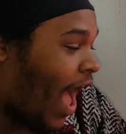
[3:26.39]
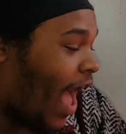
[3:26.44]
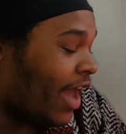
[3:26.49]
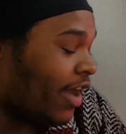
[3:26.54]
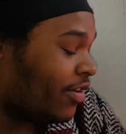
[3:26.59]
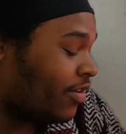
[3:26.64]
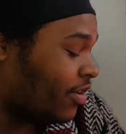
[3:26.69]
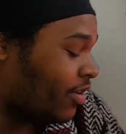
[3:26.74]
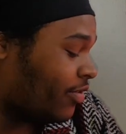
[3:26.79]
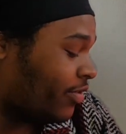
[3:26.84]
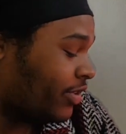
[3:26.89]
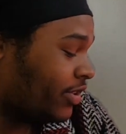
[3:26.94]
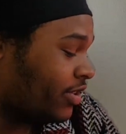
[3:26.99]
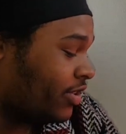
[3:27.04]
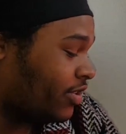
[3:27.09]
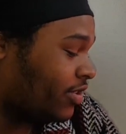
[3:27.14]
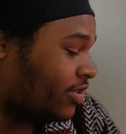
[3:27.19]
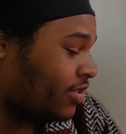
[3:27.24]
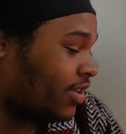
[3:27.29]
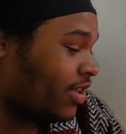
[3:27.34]
I don't know. It's
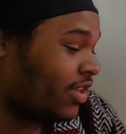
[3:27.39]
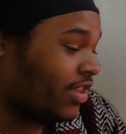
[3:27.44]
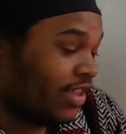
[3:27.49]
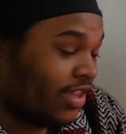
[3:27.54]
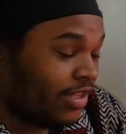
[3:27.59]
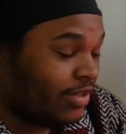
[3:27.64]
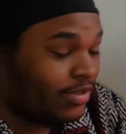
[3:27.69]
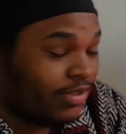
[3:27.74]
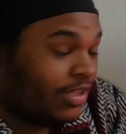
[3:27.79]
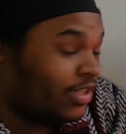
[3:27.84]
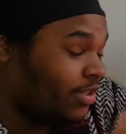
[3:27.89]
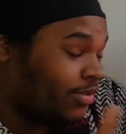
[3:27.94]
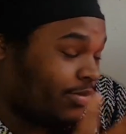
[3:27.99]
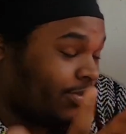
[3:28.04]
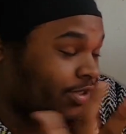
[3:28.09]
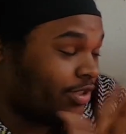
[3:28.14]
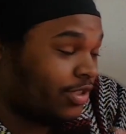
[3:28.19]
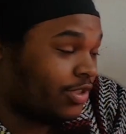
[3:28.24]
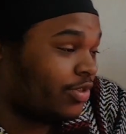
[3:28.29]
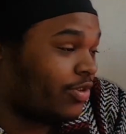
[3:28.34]
just, this
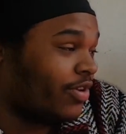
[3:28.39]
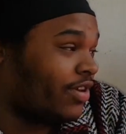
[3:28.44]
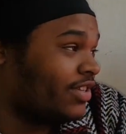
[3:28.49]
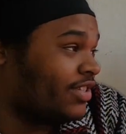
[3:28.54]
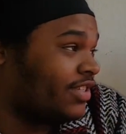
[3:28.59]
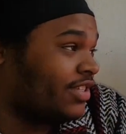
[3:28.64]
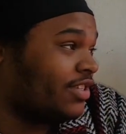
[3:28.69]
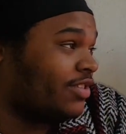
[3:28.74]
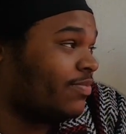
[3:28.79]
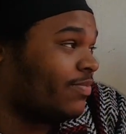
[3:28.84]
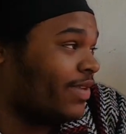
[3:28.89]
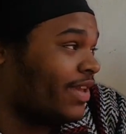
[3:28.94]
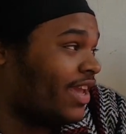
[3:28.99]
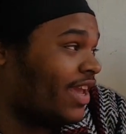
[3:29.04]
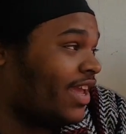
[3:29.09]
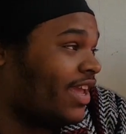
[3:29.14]
was just crazy to me.